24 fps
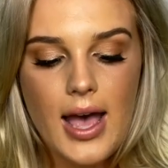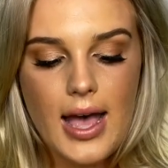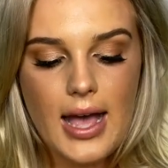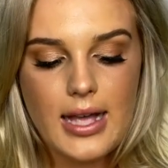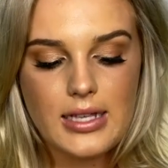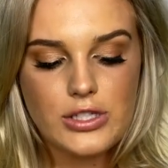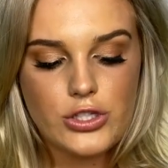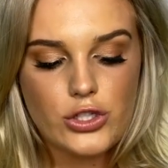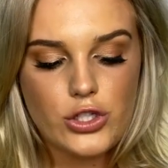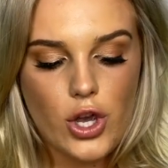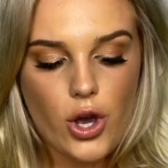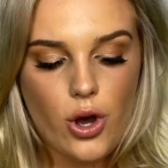
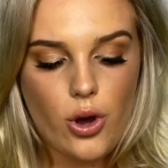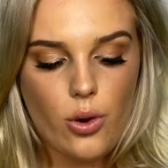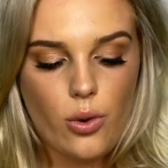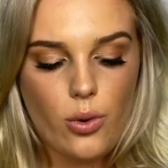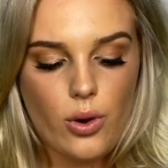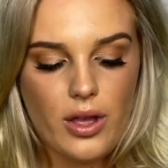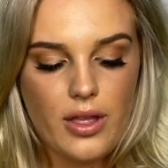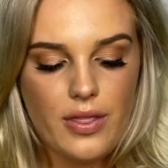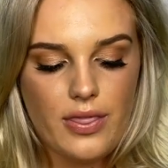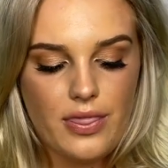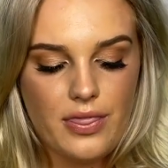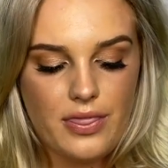
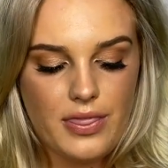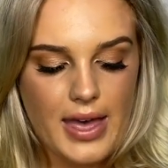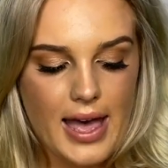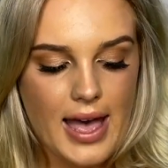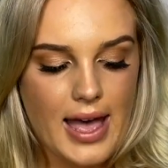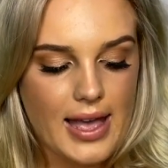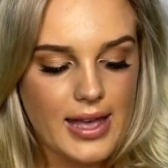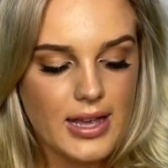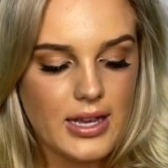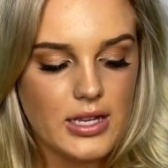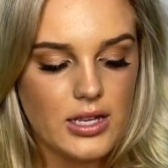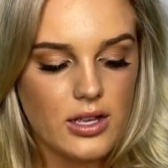So
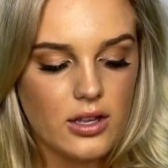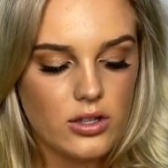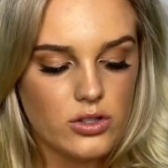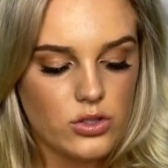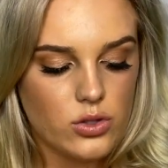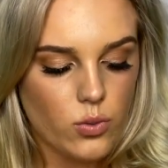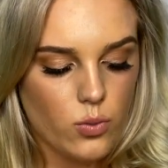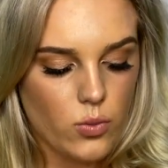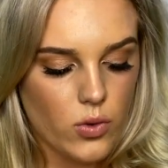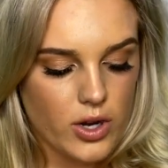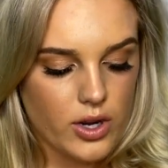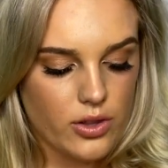that
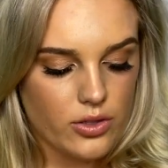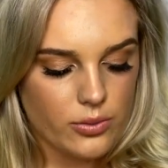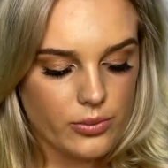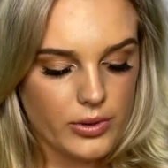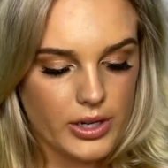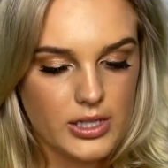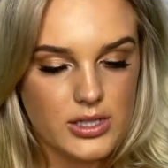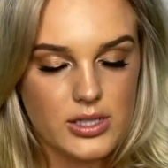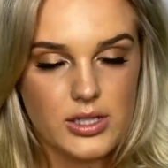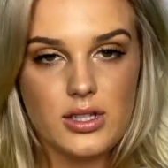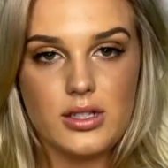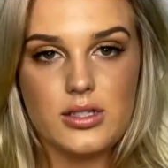is one of the
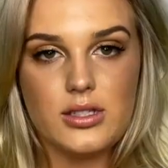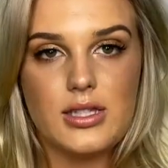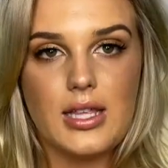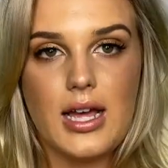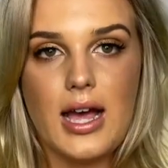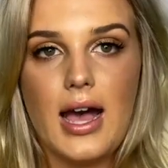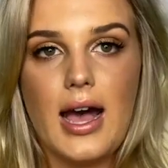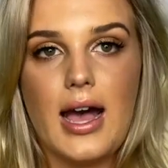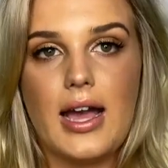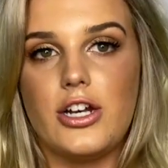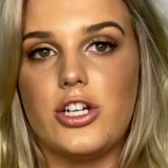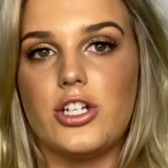reasons
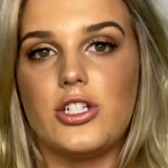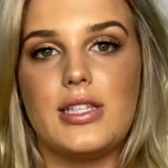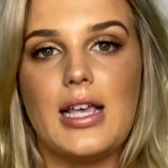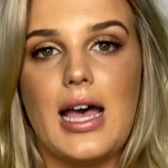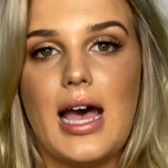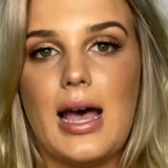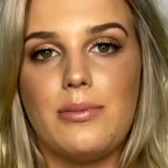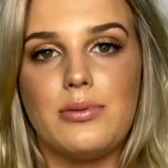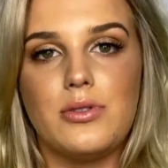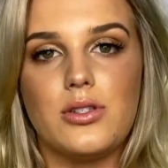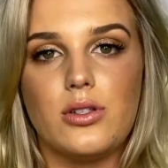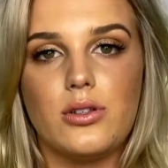that I just
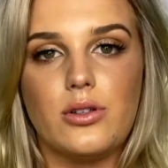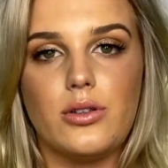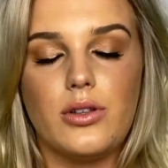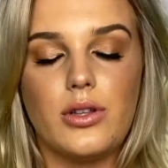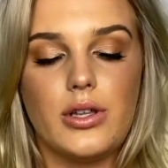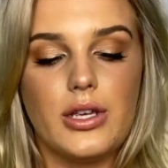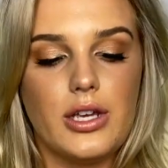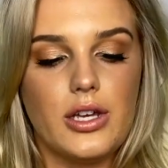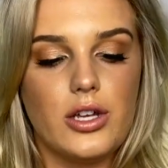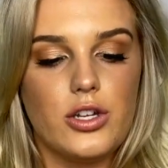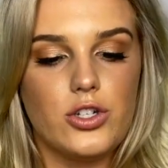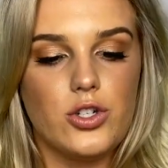
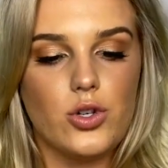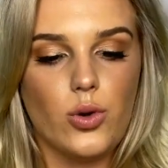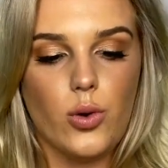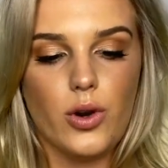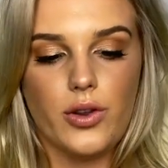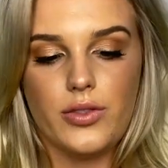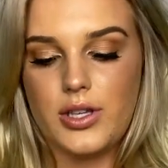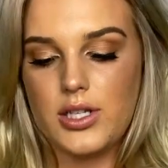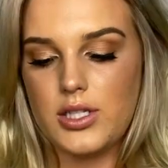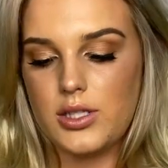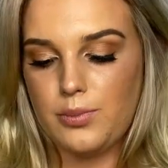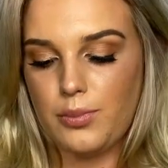absolutely adore
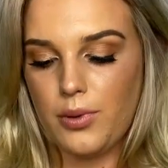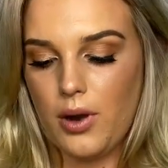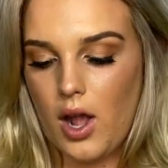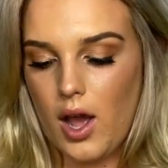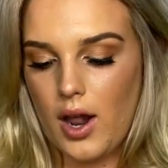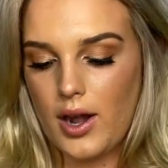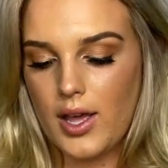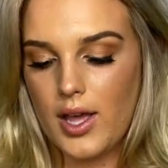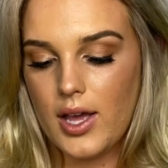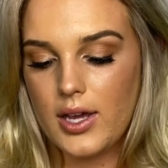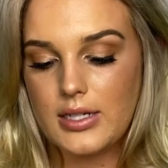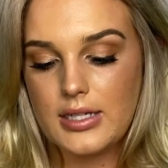this
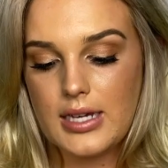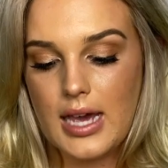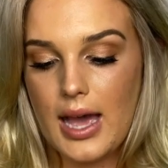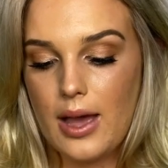product.